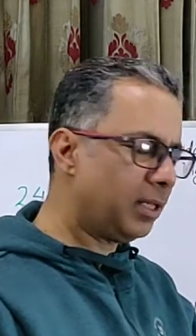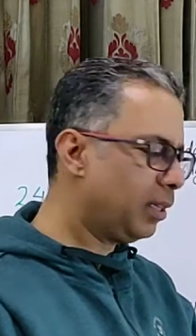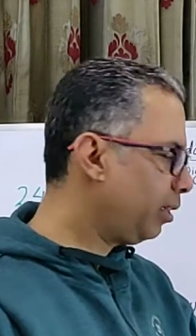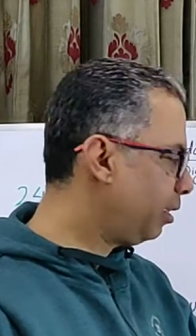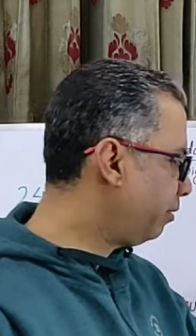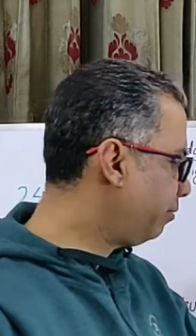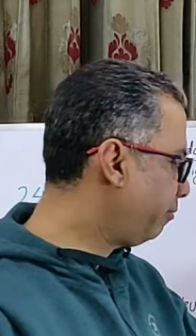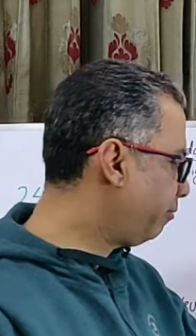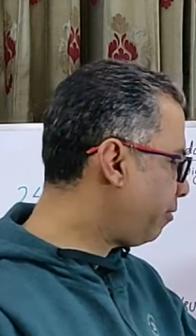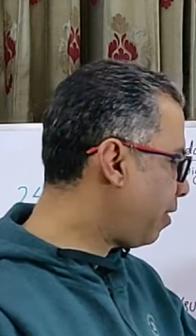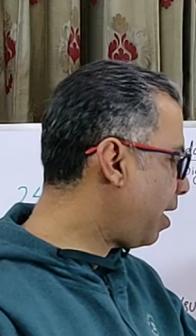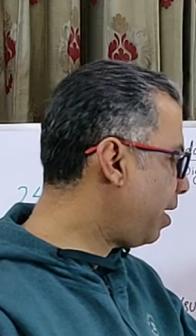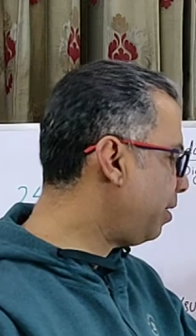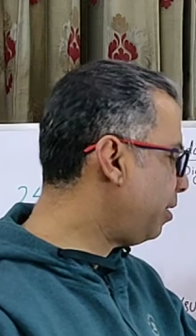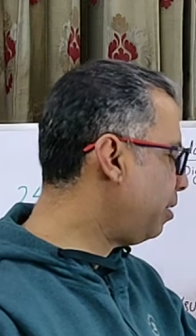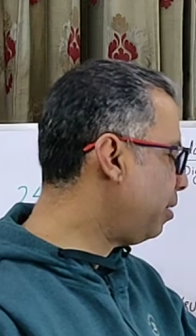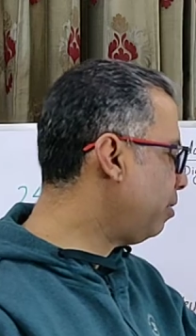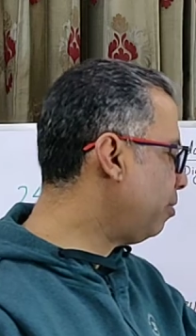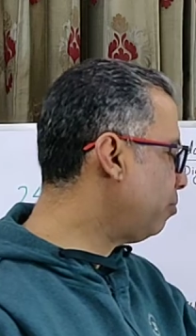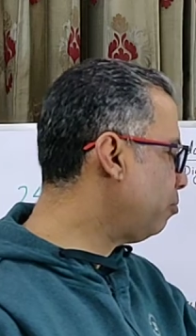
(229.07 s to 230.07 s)
the
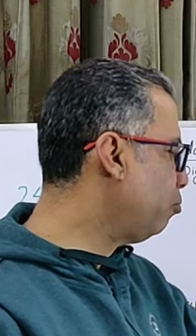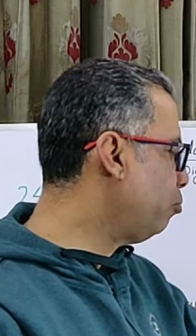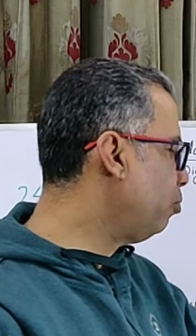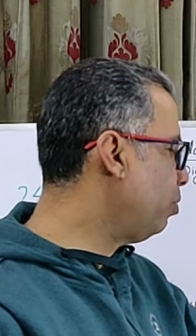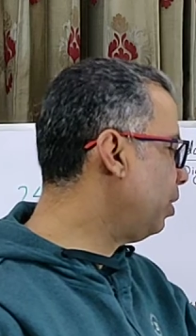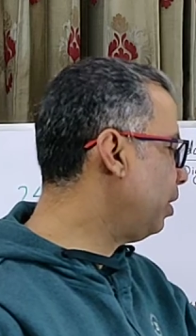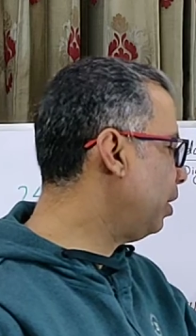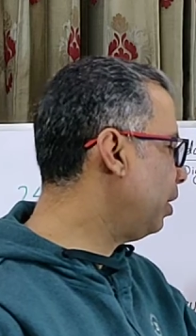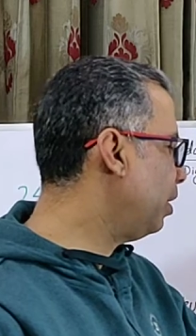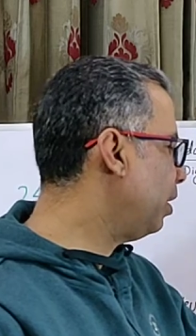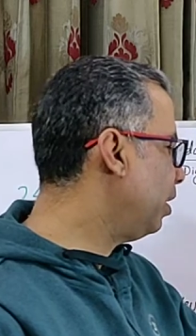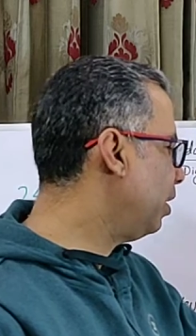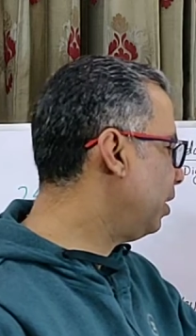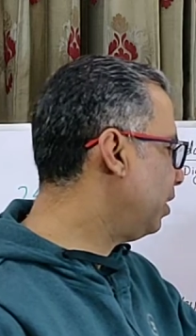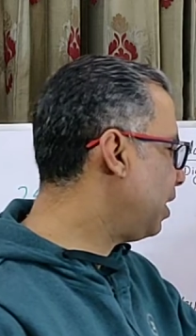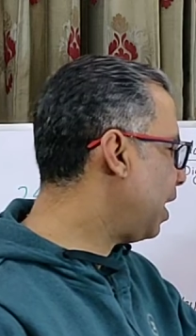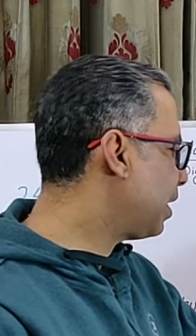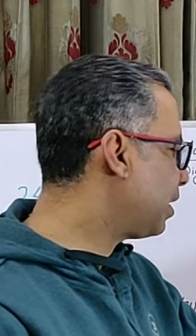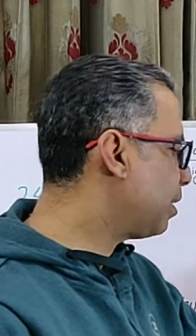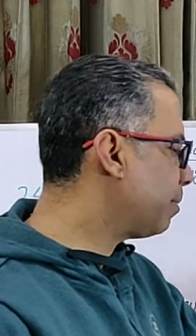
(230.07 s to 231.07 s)
final rule
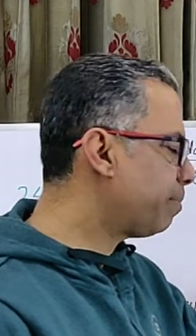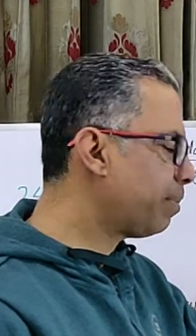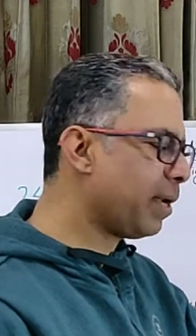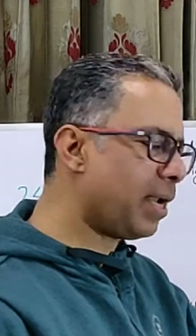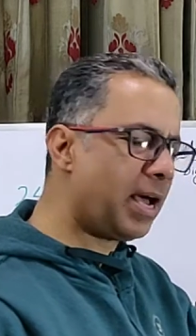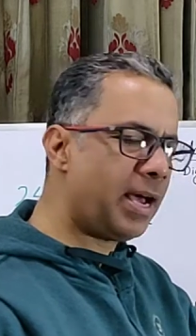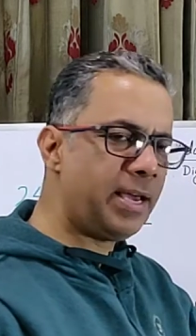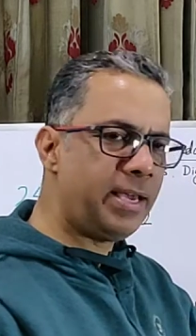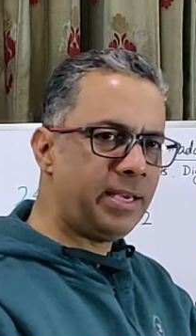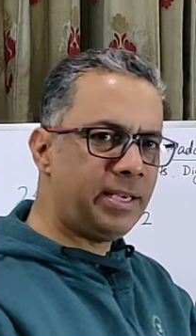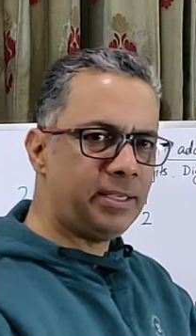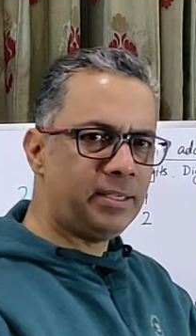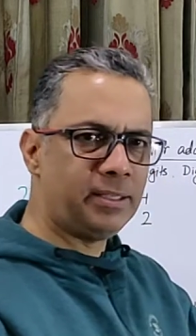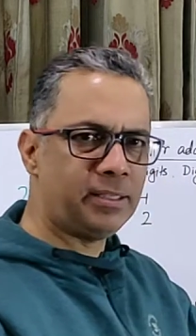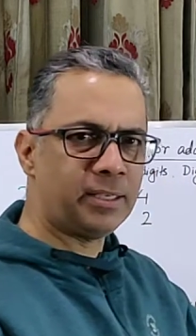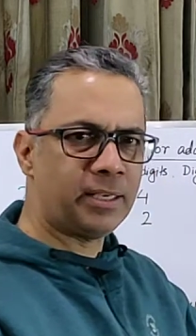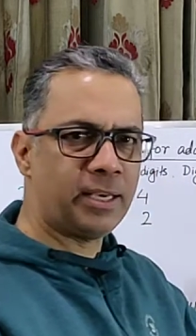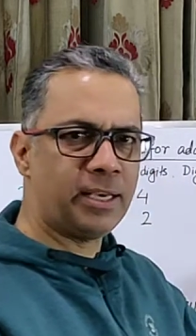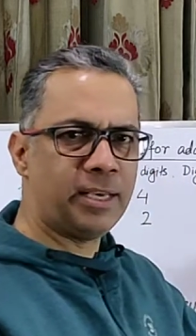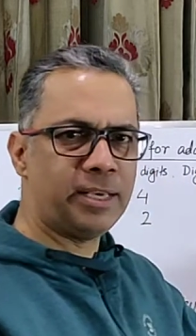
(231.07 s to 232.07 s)
that
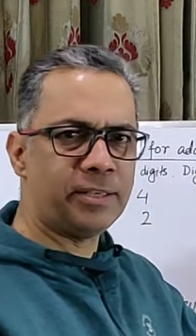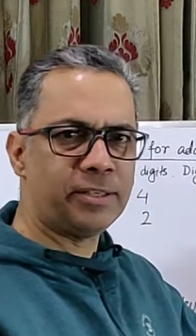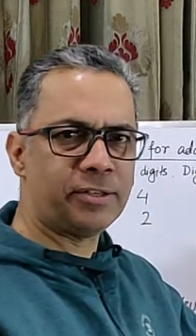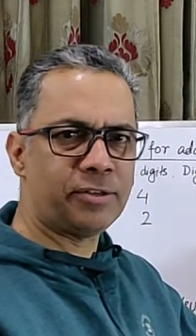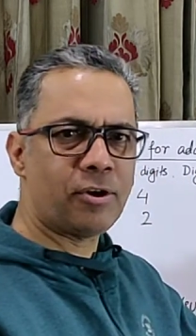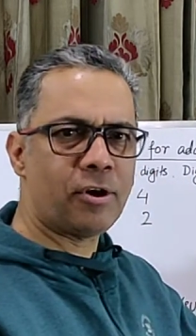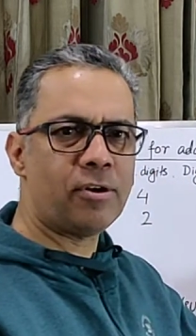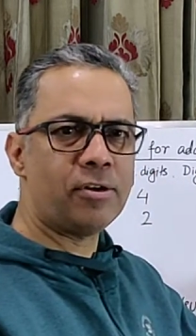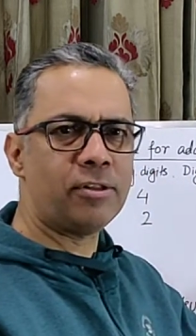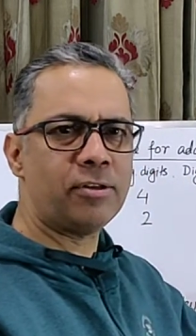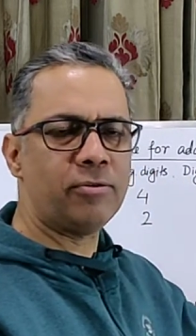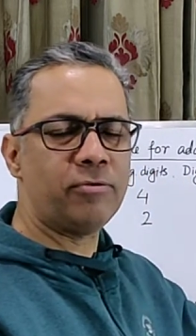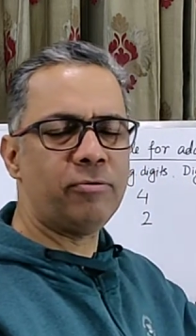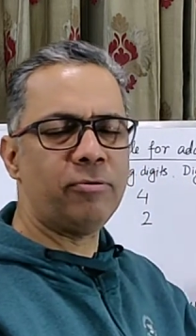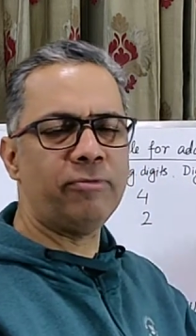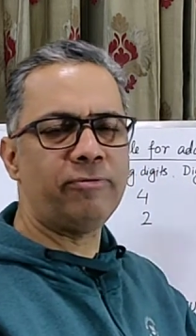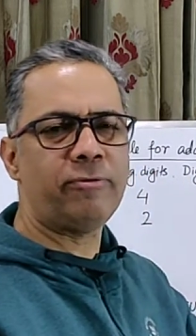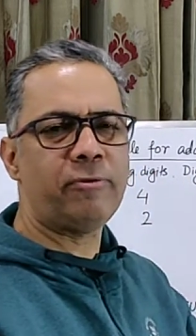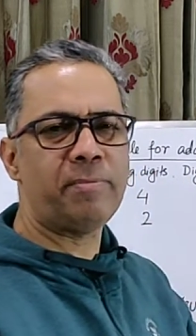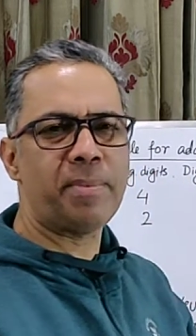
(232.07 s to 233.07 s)
applies is not the
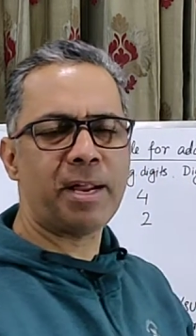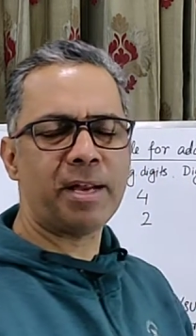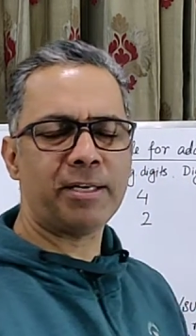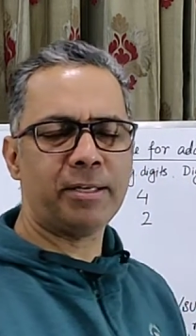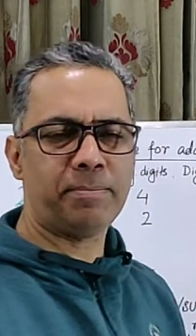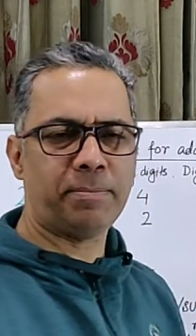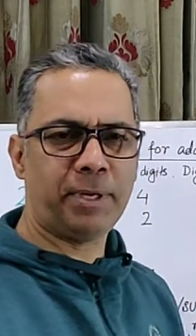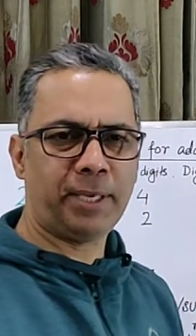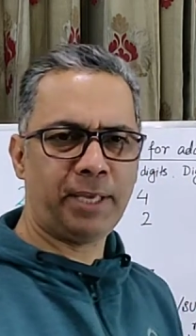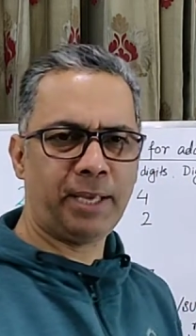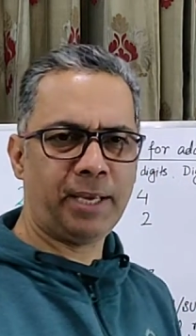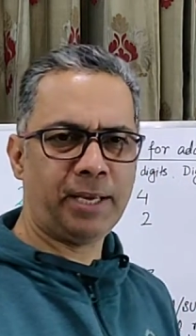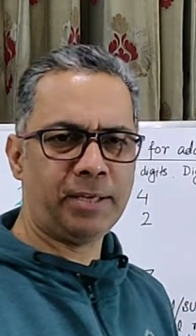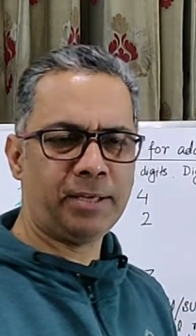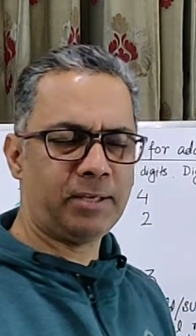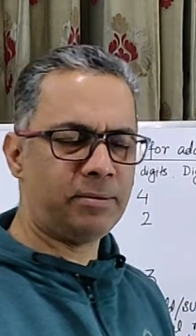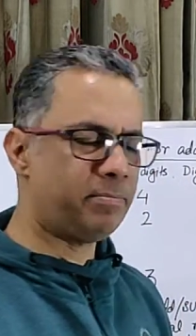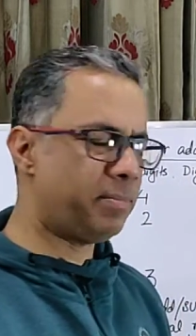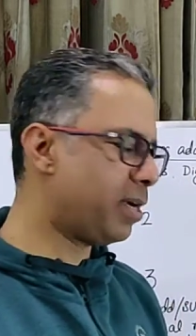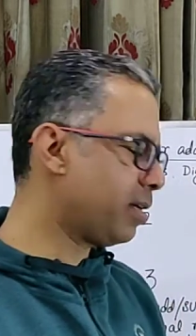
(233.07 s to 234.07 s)
rule for
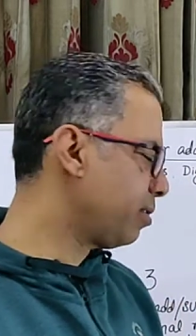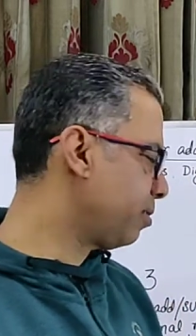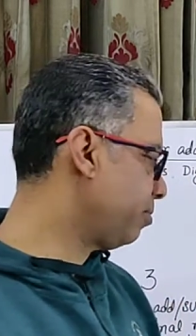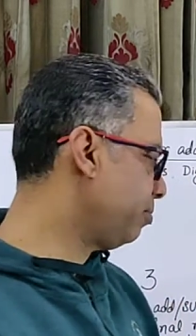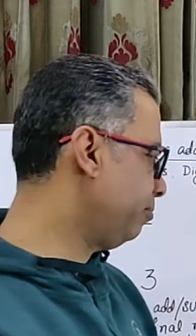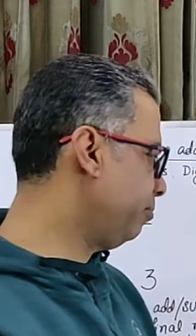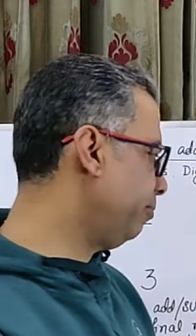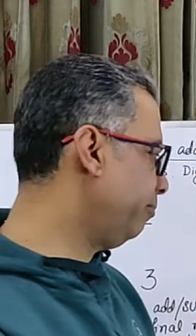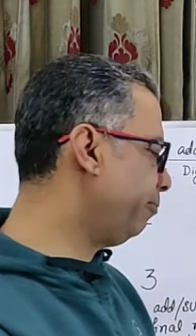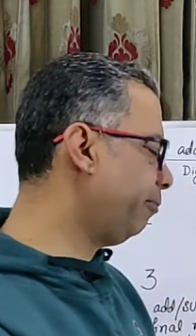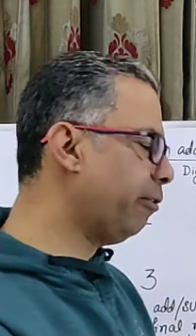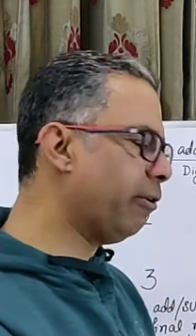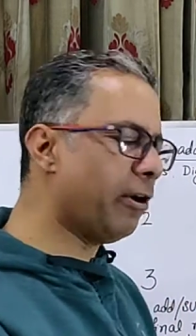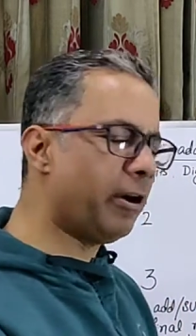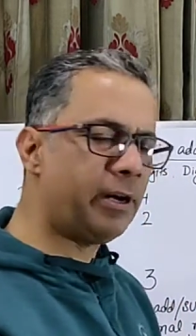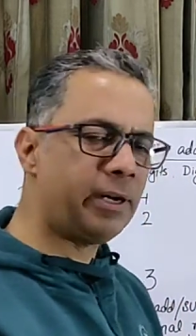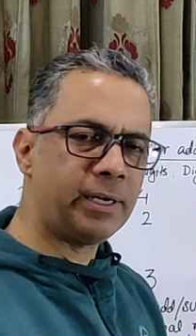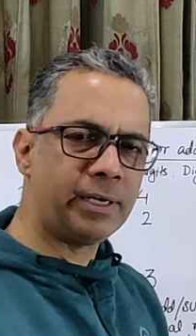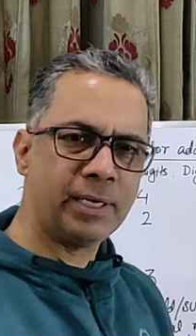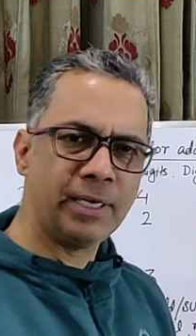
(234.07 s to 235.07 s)
multiplication but the rule
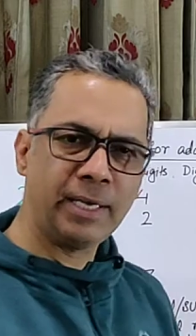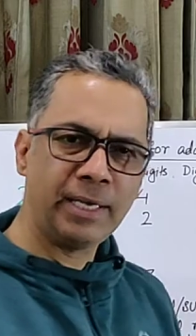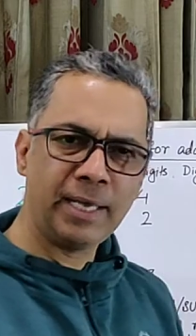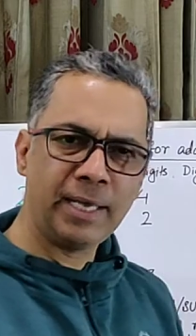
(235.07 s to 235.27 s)
for